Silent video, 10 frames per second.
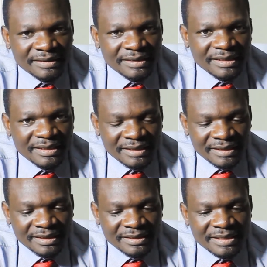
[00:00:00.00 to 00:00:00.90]

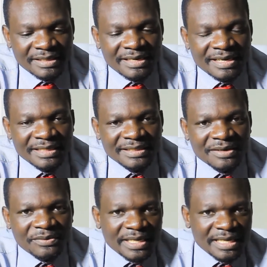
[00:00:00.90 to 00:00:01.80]
the tenderizer
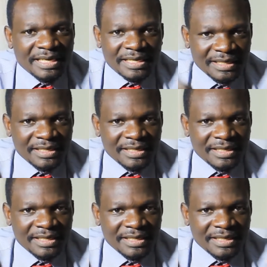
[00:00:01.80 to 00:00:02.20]
where